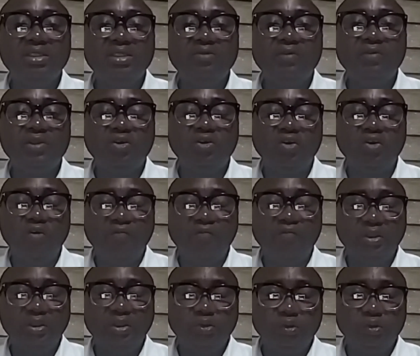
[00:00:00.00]
thing for the
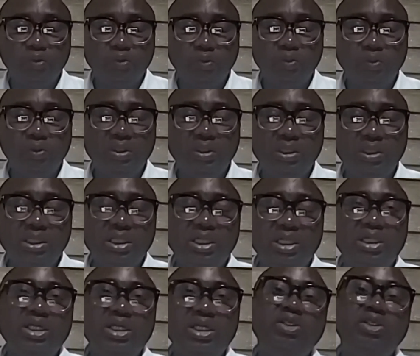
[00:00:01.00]
government to do
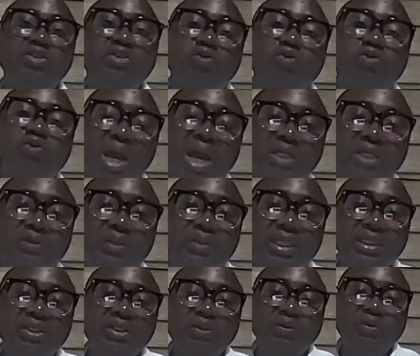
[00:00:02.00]
is to
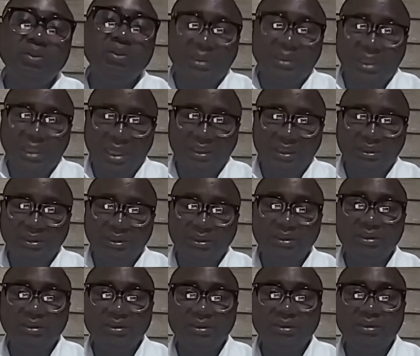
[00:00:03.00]
actually look at
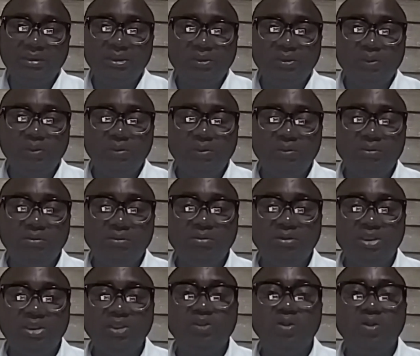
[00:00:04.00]

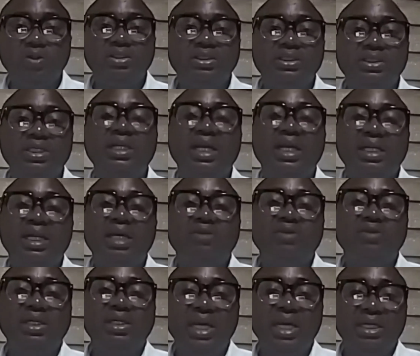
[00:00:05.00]
this concern and
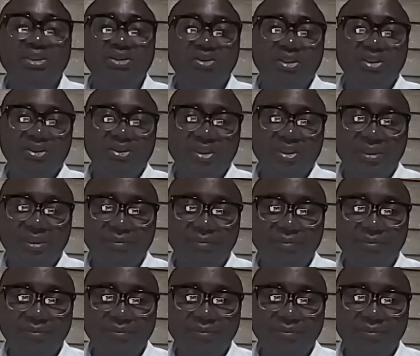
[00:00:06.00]
actually address them.